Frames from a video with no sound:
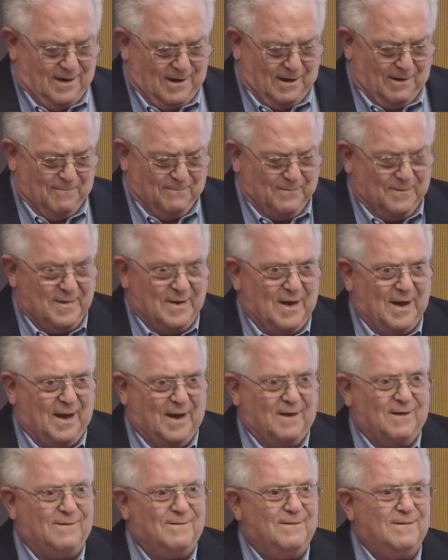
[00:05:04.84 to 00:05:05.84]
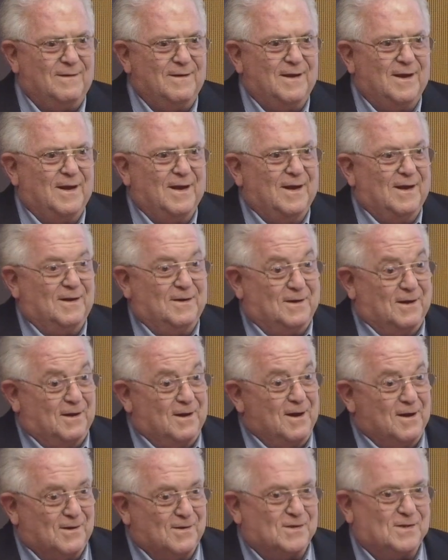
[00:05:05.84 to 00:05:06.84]
um, Ed did
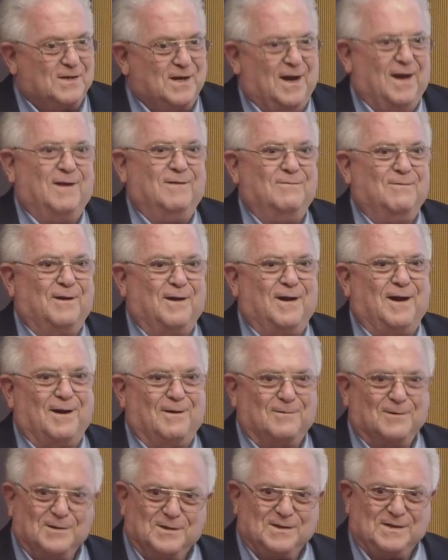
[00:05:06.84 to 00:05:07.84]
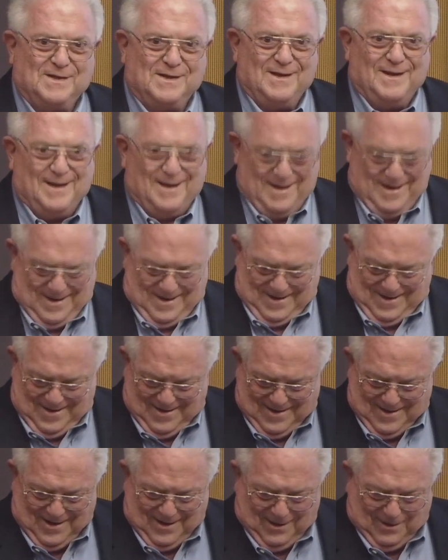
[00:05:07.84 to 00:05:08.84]
understand what I was
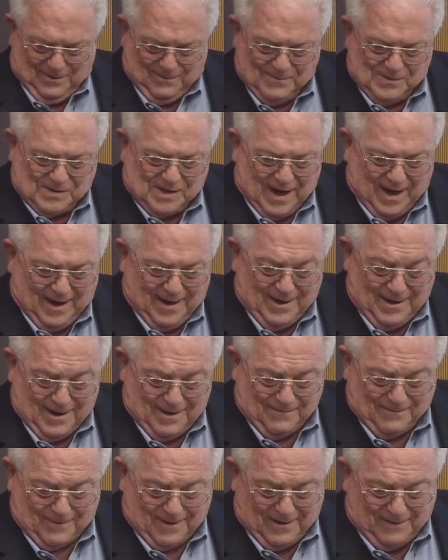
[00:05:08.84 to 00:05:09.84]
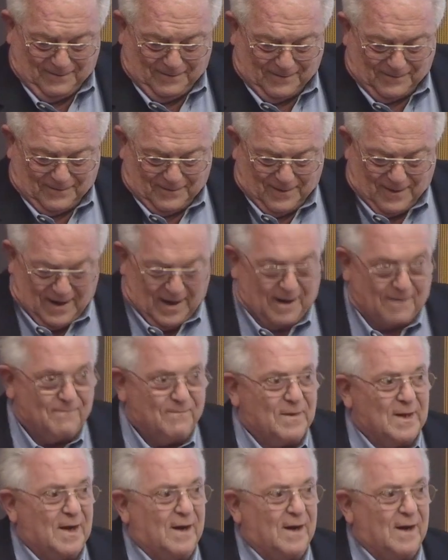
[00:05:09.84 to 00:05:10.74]
um, saying, and I'm grateful for that.